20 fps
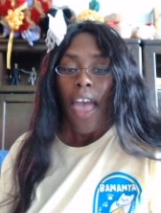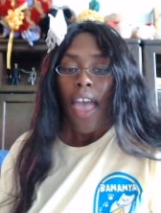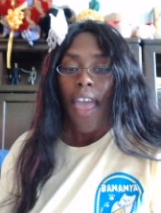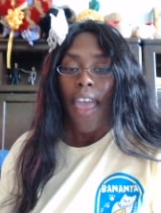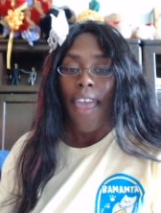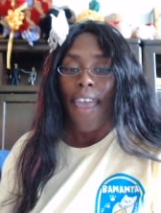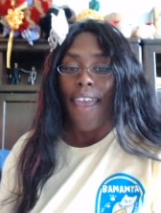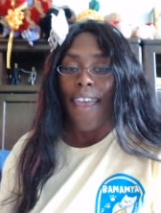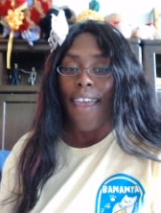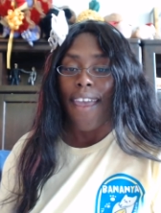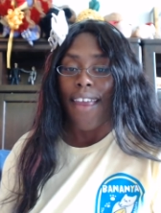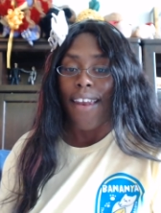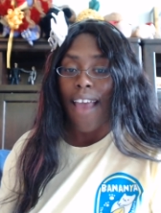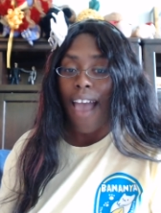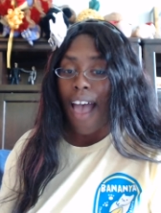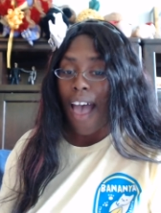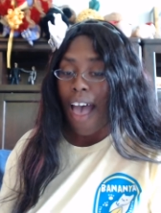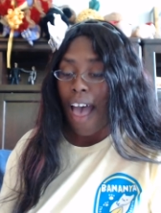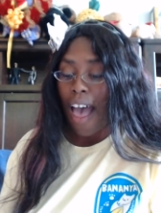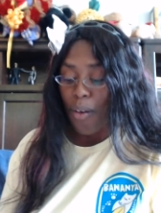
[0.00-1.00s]
And
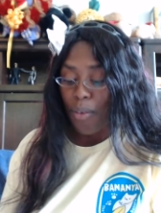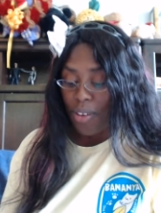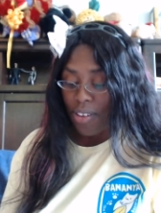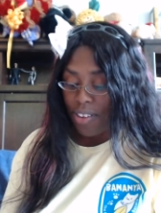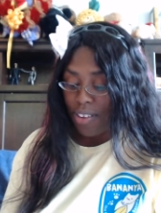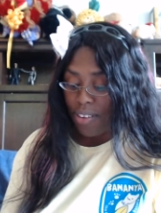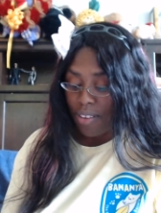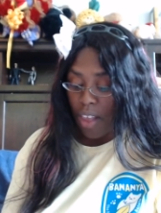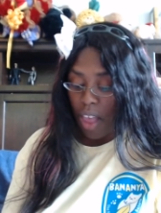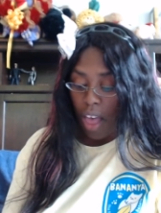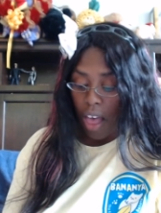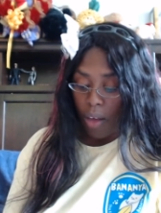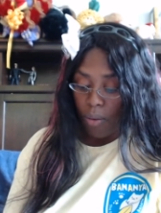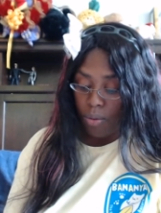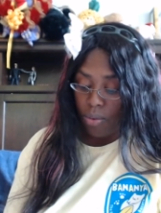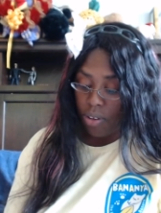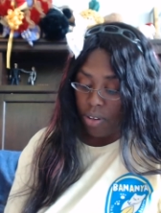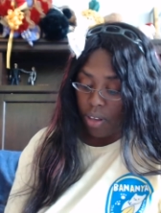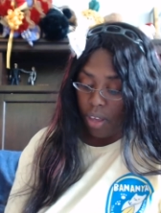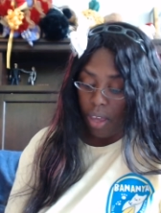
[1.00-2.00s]
I was, I
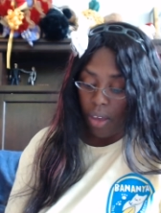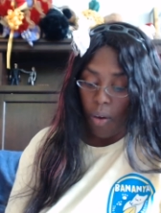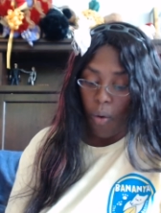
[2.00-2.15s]
was like,